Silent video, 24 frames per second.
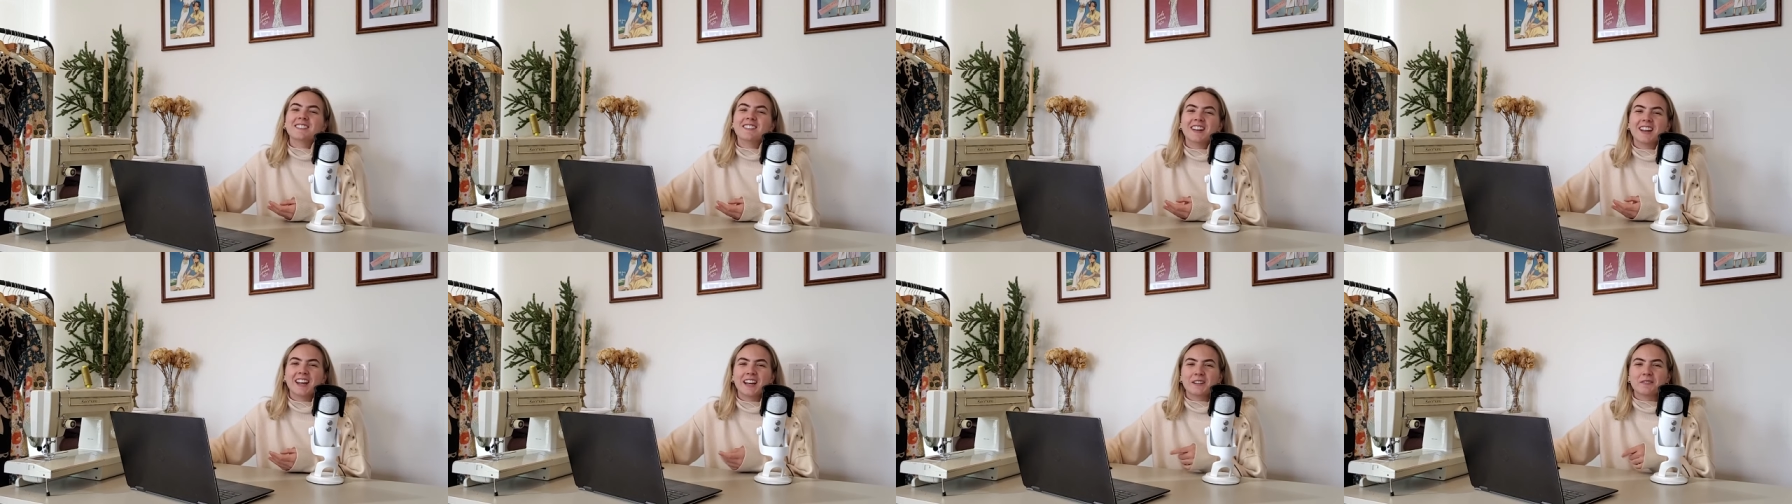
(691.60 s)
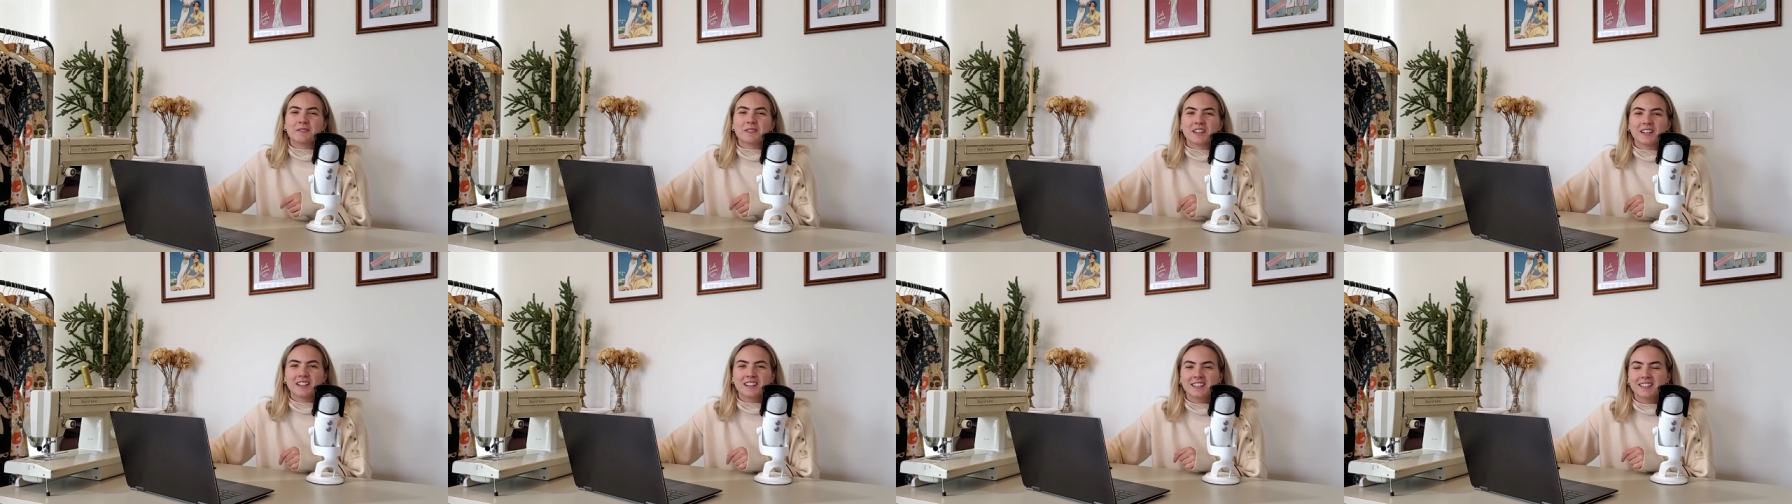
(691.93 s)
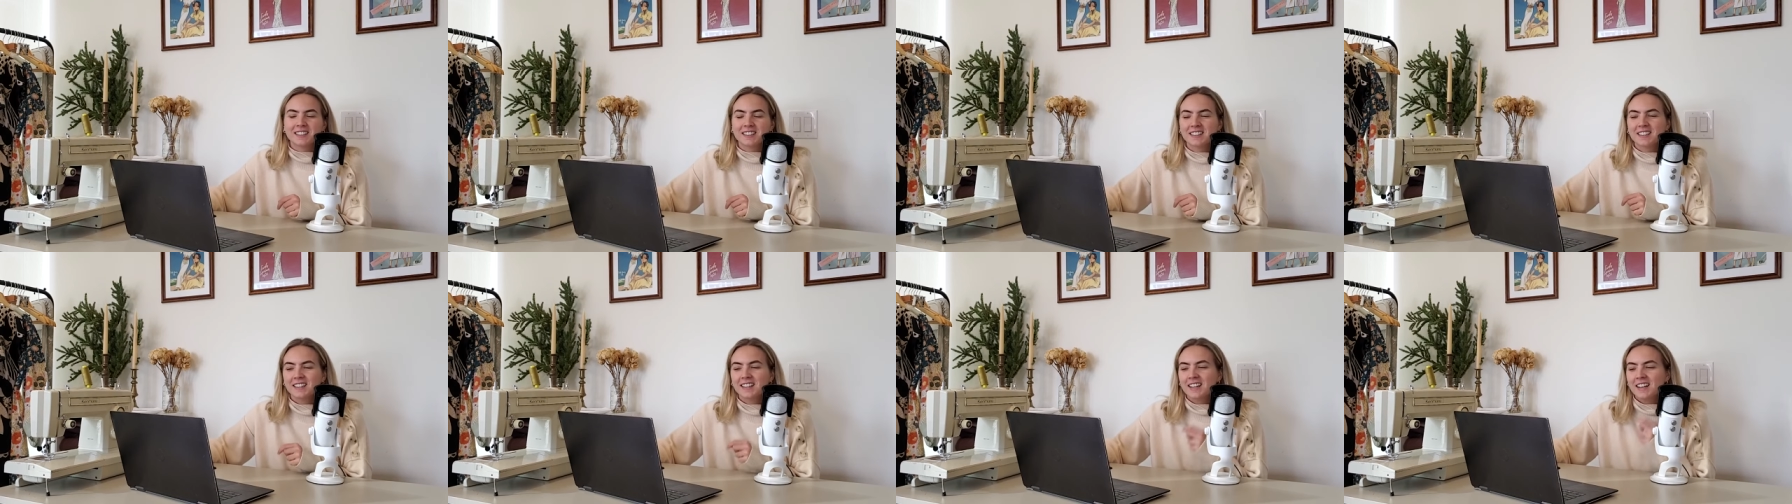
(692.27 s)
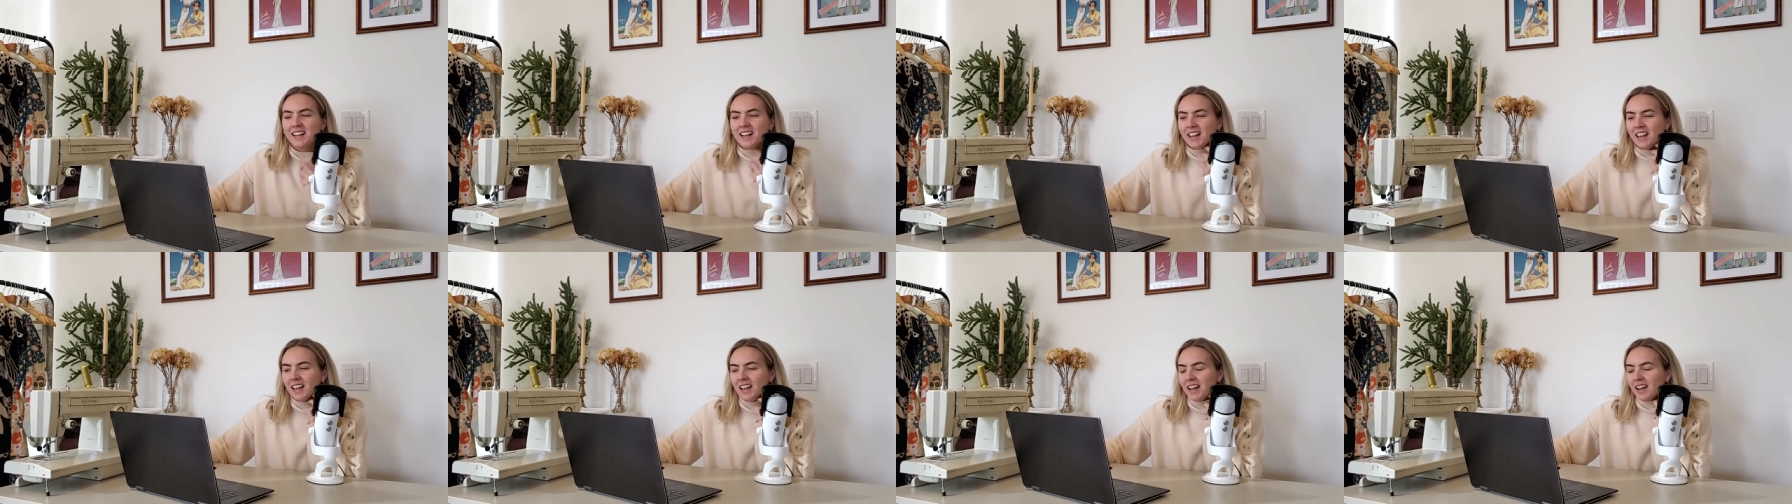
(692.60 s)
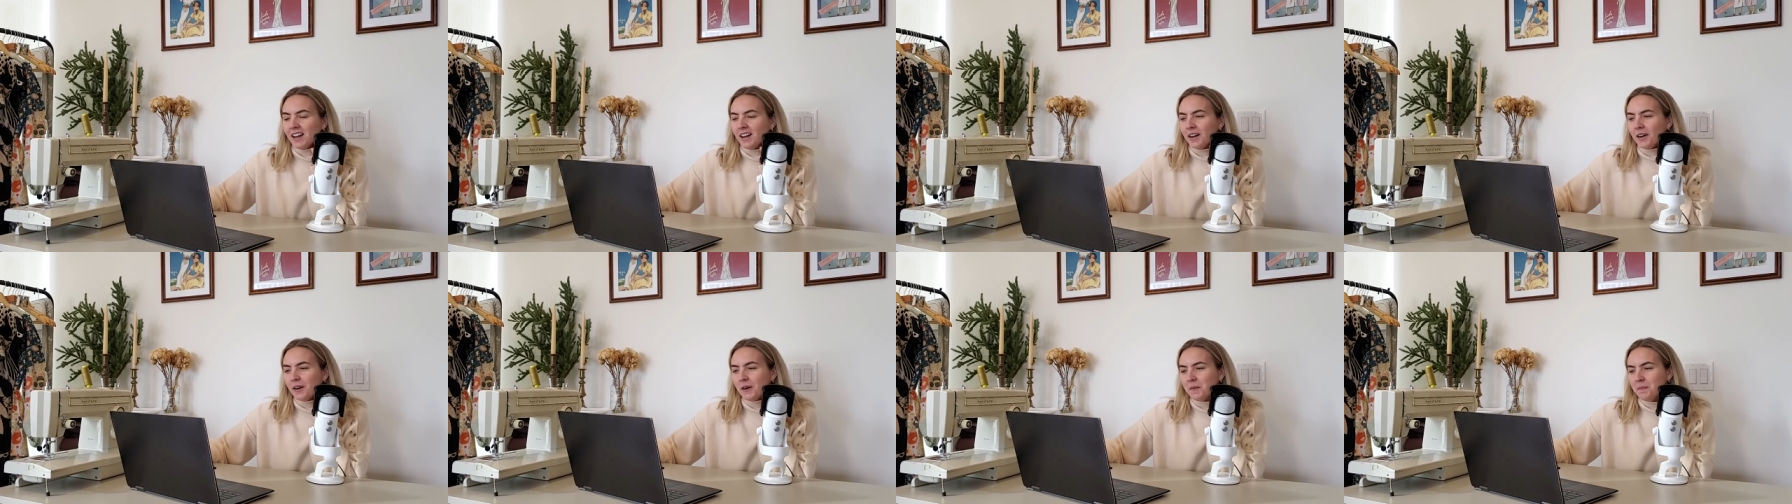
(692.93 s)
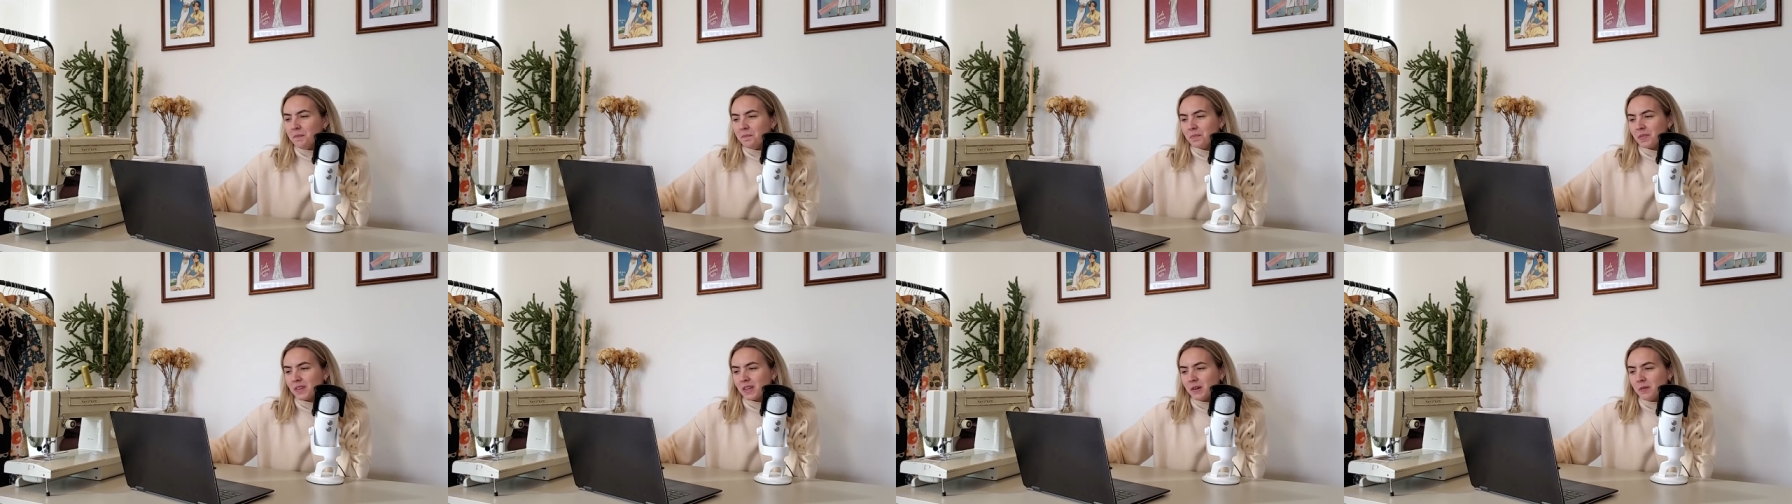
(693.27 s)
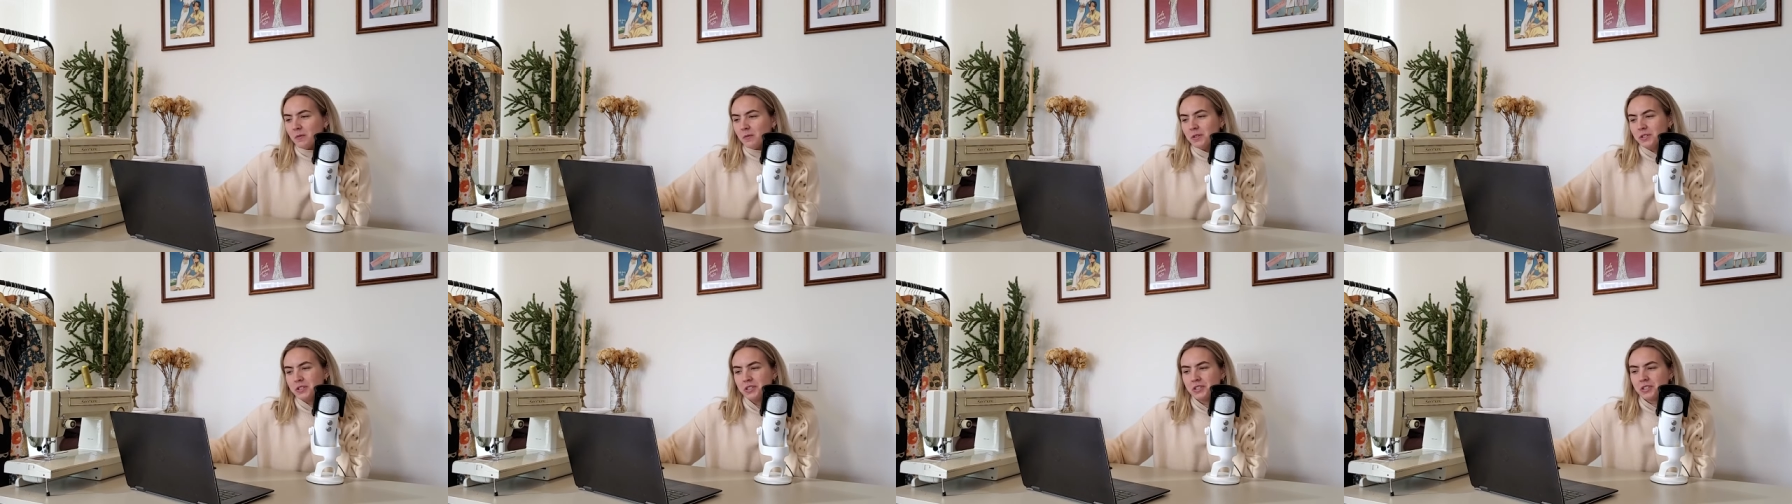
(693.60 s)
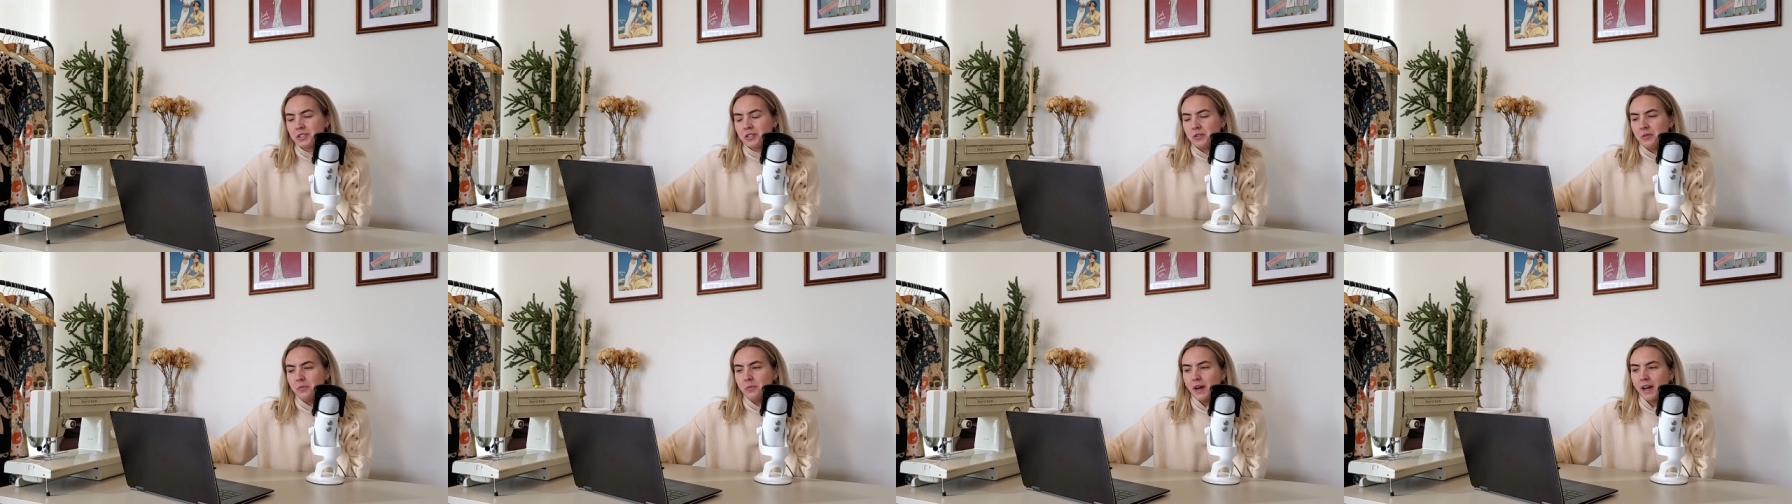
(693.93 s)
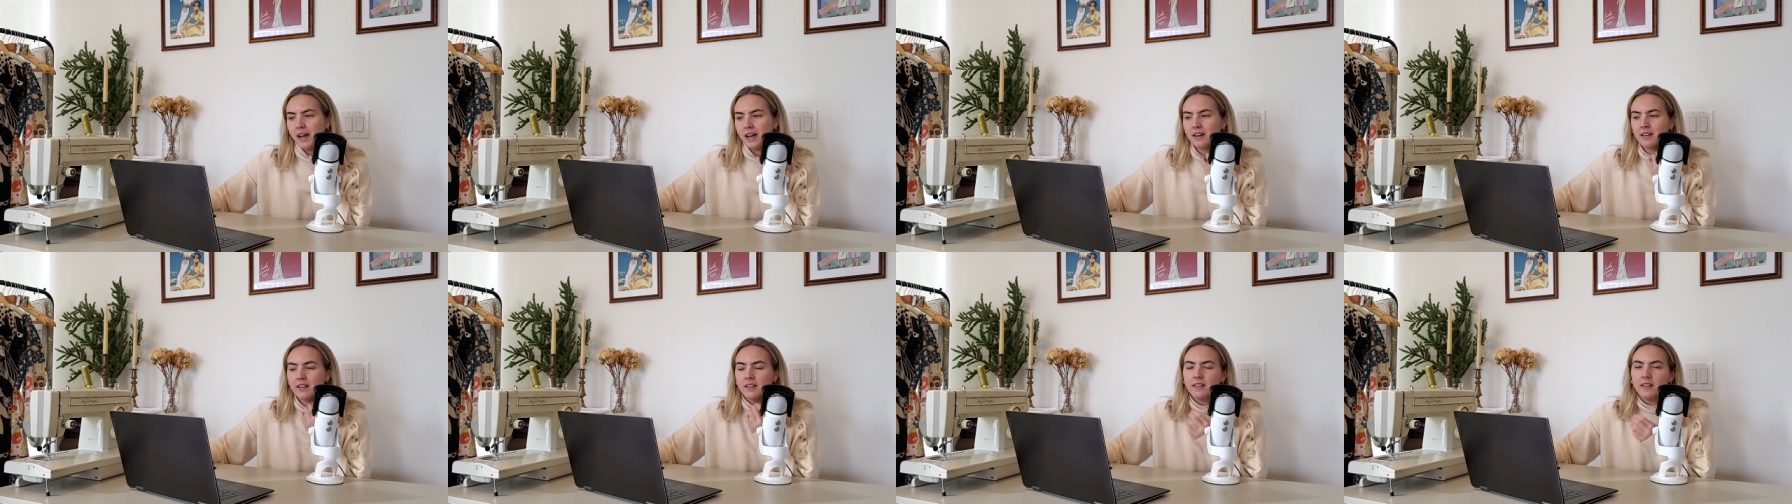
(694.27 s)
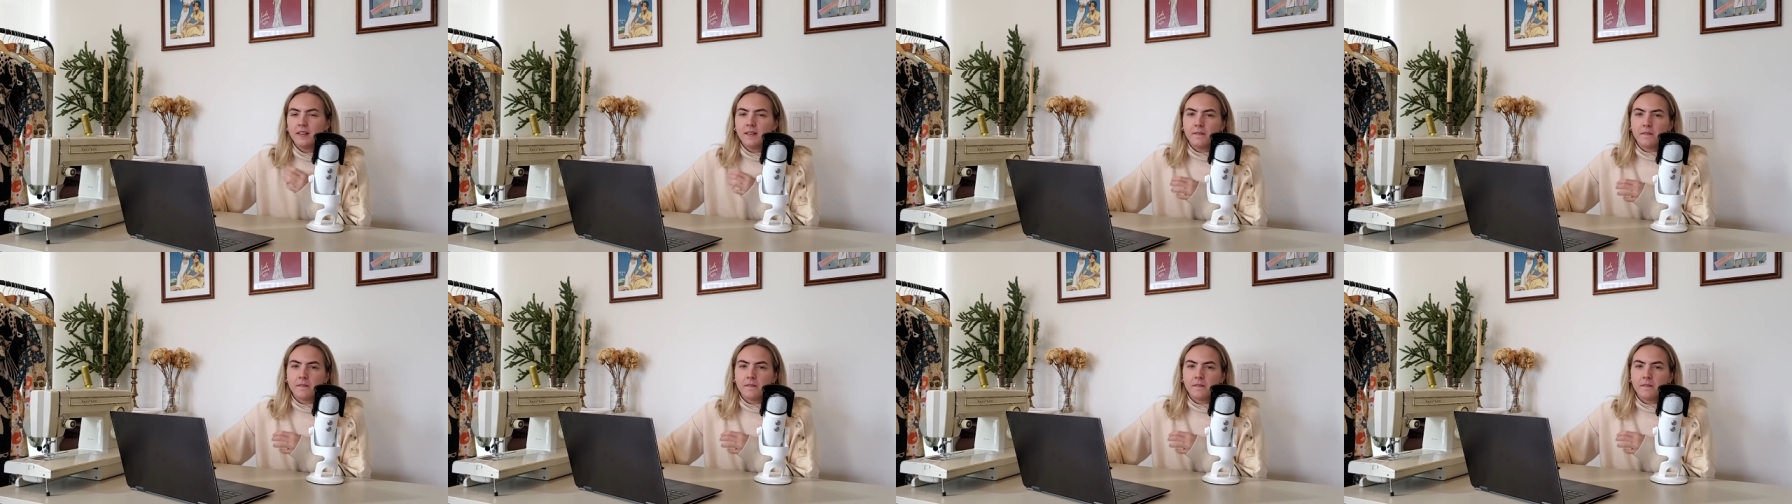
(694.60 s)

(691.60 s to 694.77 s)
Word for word: when I wear it, um, which is too bad.